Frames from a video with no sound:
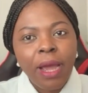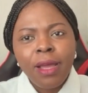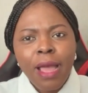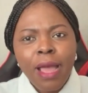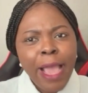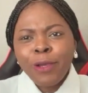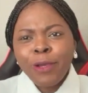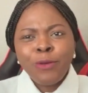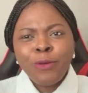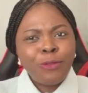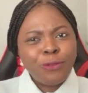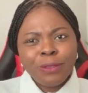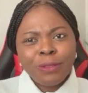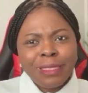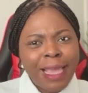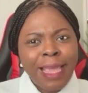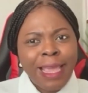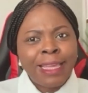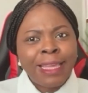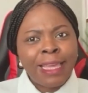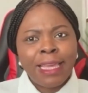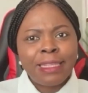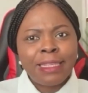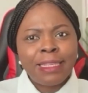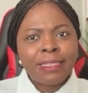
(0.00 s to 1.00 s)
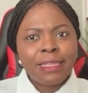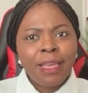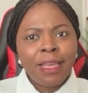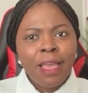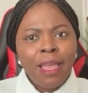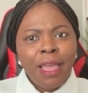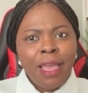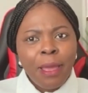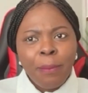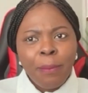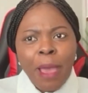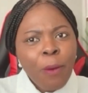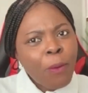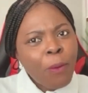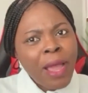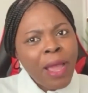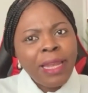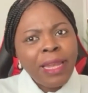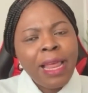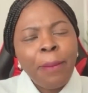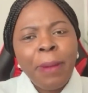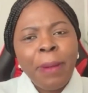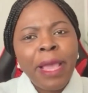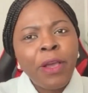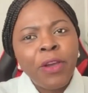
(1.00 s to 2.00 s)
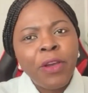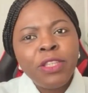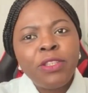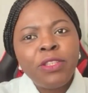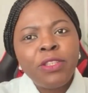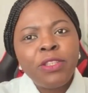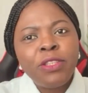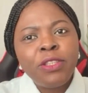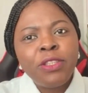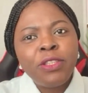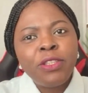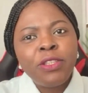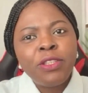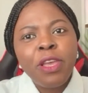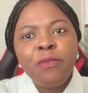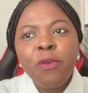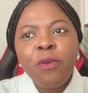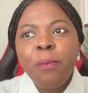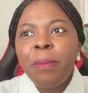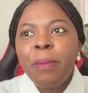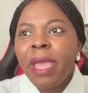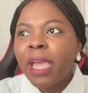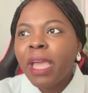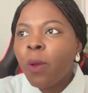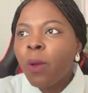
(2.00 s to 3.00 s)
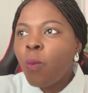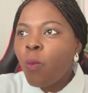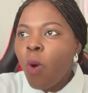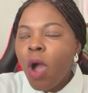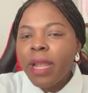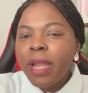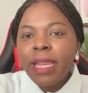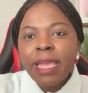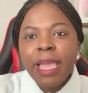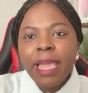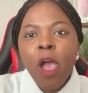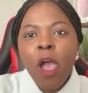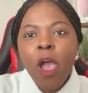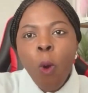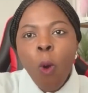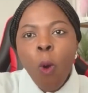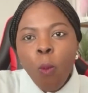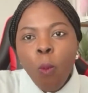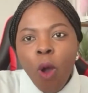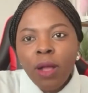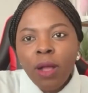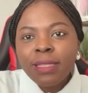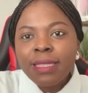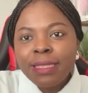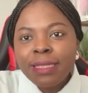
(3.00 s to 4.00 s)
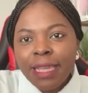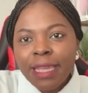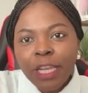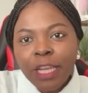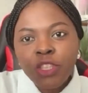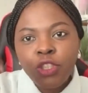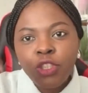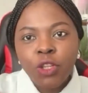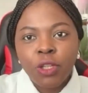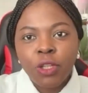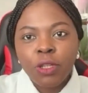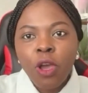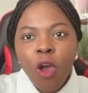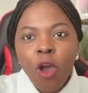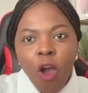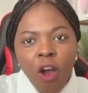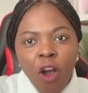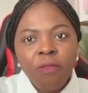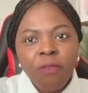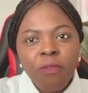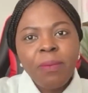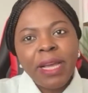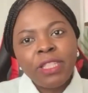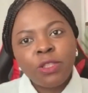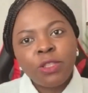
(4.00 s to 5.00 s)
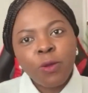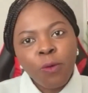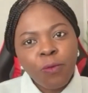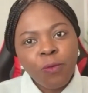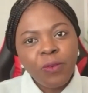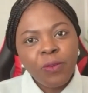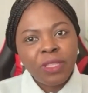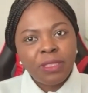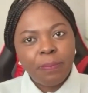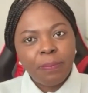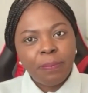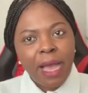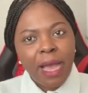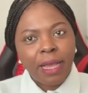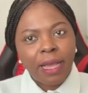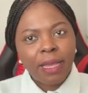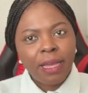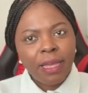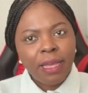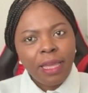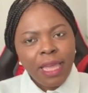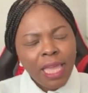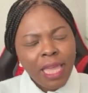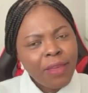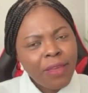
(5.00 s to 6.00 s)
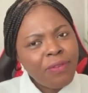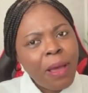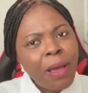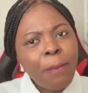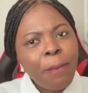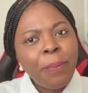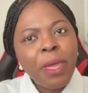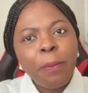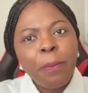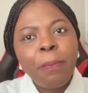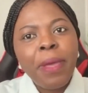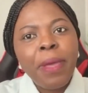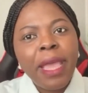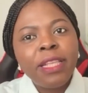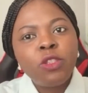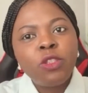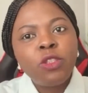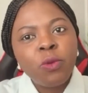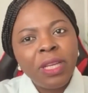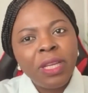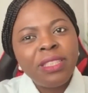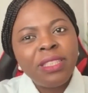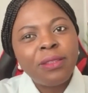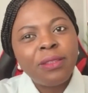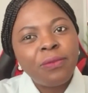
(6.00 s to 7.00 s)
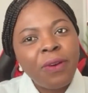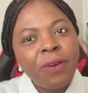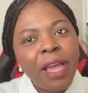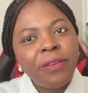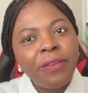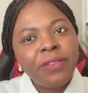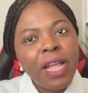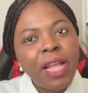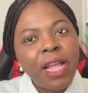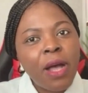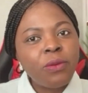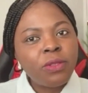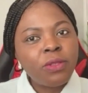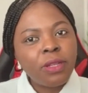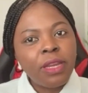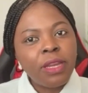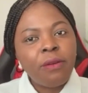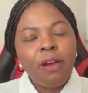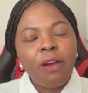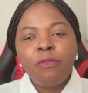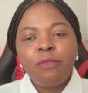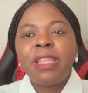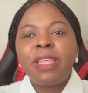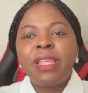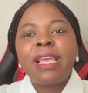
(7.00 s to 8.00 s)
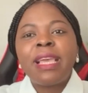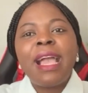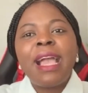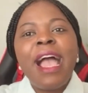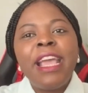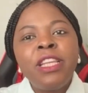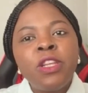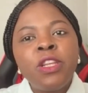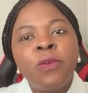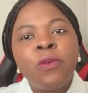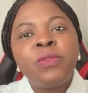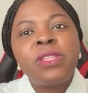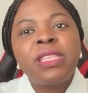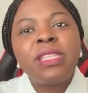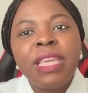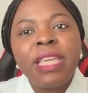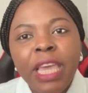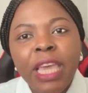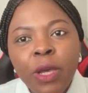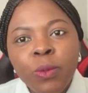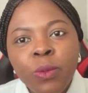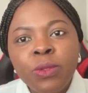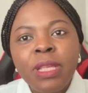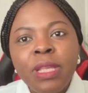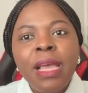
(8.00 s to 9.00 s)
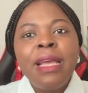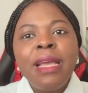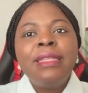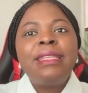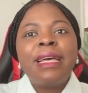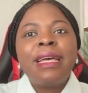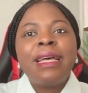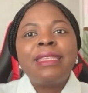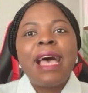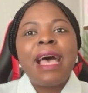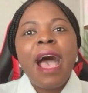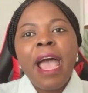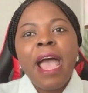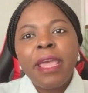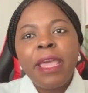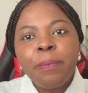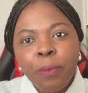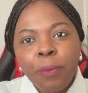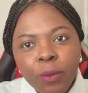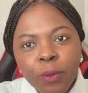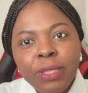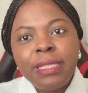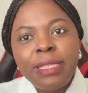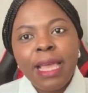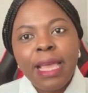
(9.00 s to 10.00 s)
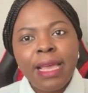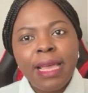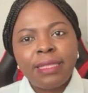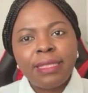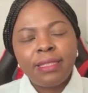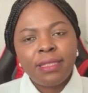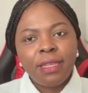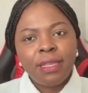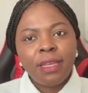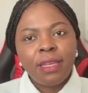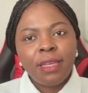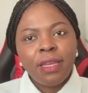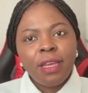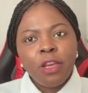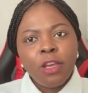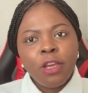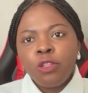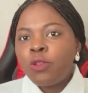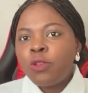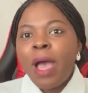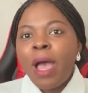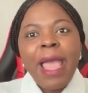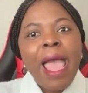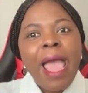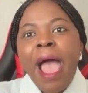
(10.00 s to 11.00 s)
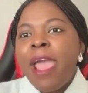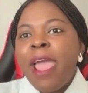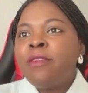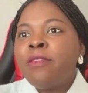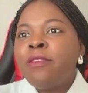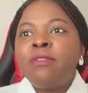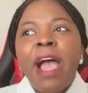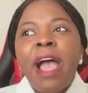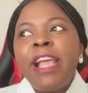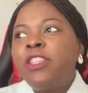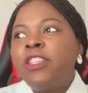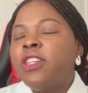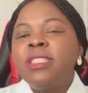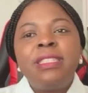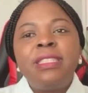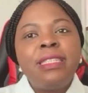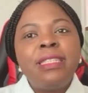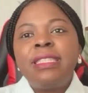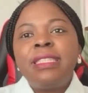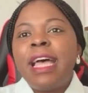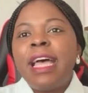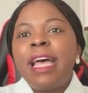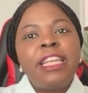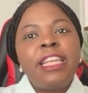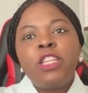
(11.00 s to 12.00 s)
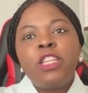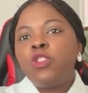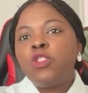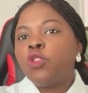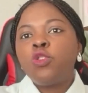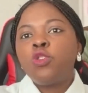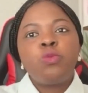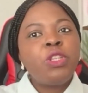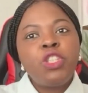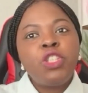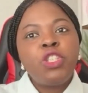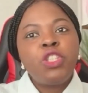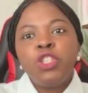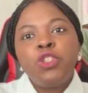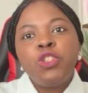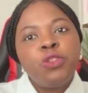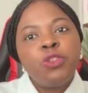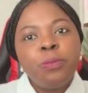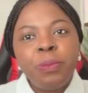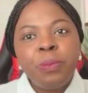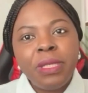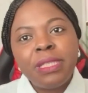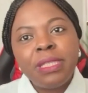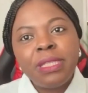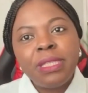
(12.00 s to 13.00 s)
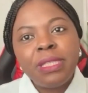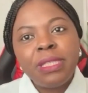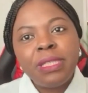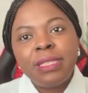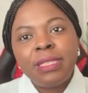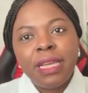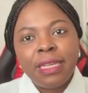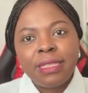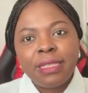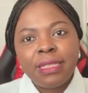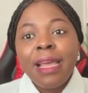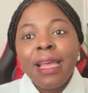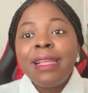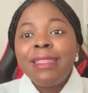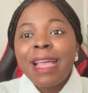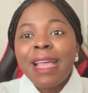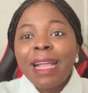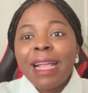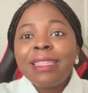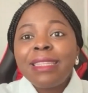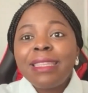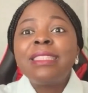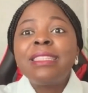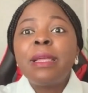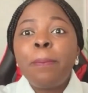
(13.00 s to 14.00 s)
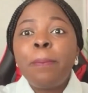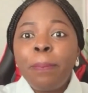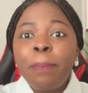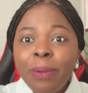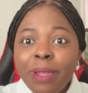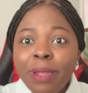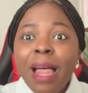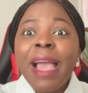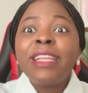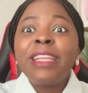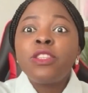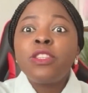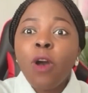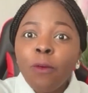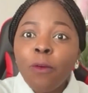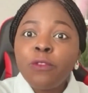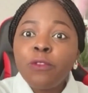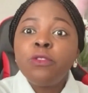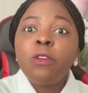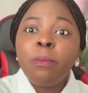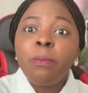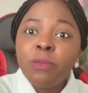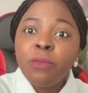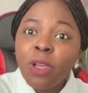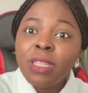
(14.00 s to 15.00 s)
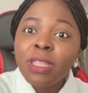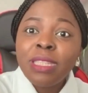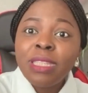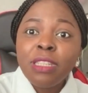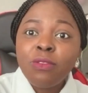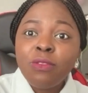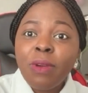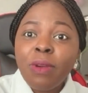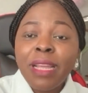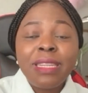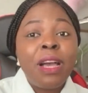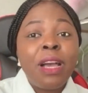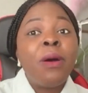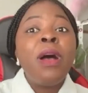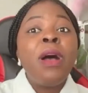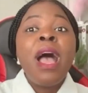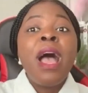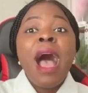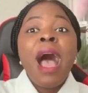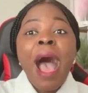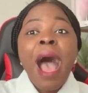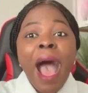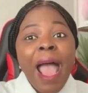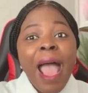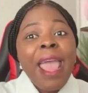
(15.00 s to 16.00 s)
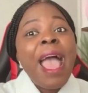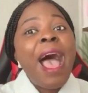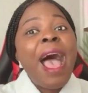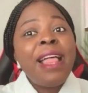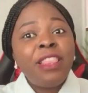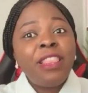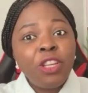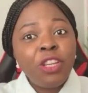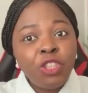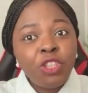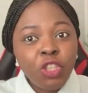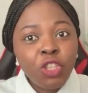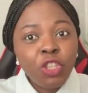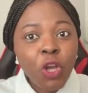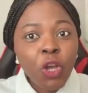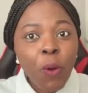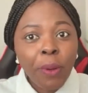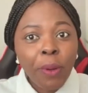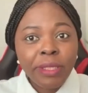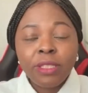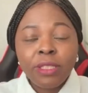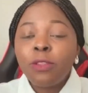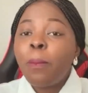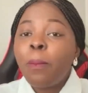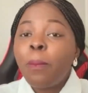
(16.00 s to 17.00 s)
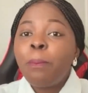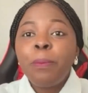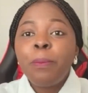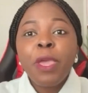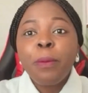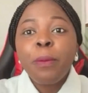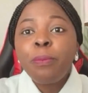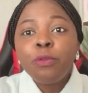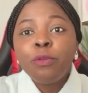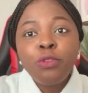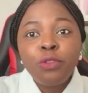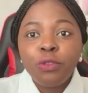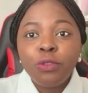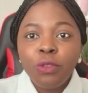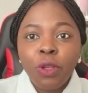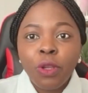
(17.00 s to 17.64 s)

I take it. When am I going to even 1 year or one session of my school fees back if I'm being paid 25,000 naira for the kind of skills that I possess? So I just decided to switch into business. That is the plight of some nurses right now. I had the choice. Some people do